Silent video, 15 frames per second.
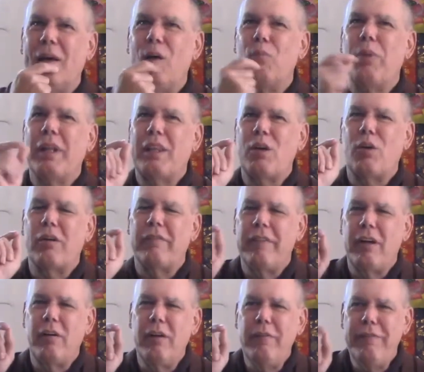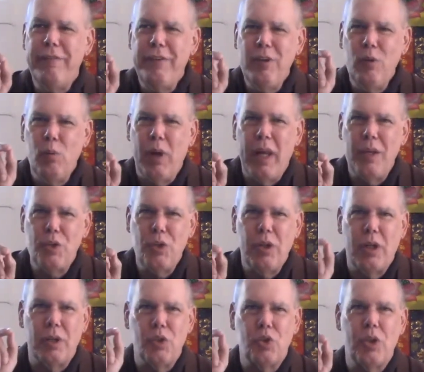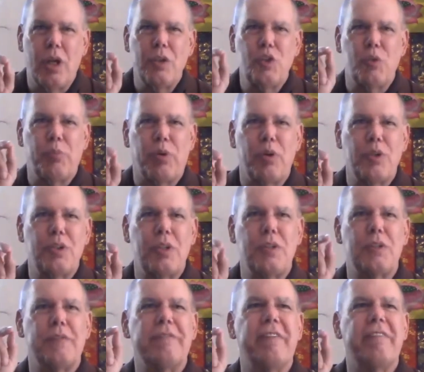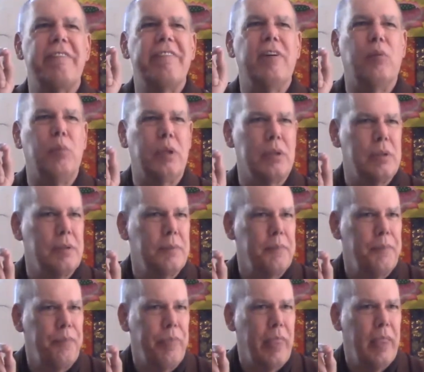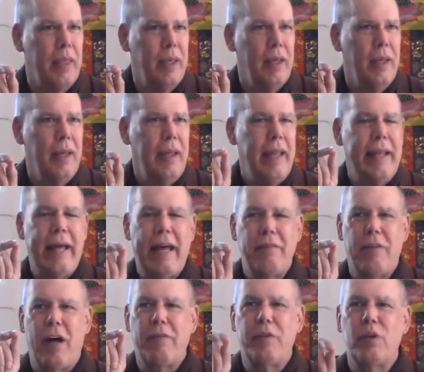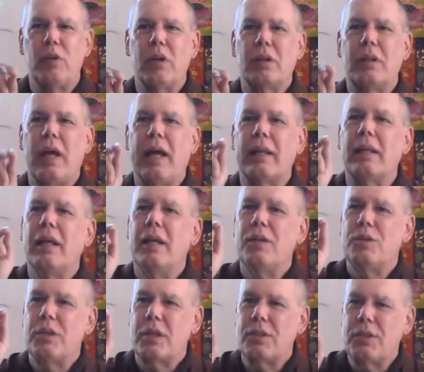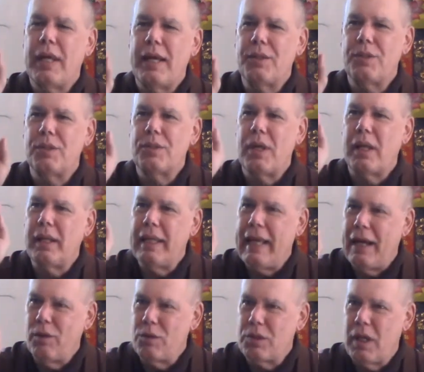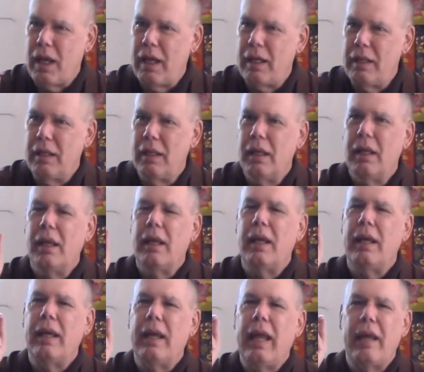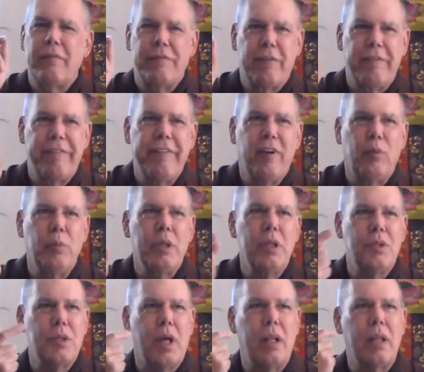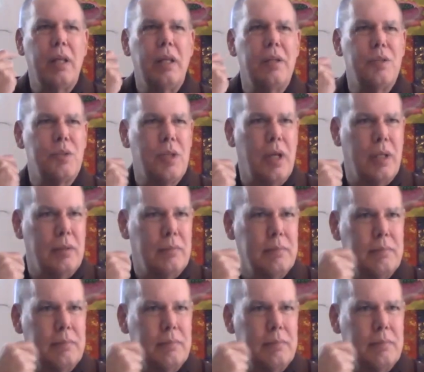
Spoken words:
But there are very few ways you can judge a person's fulfillment. And I've often looked at success is on the outside and fulfillment is on the inside.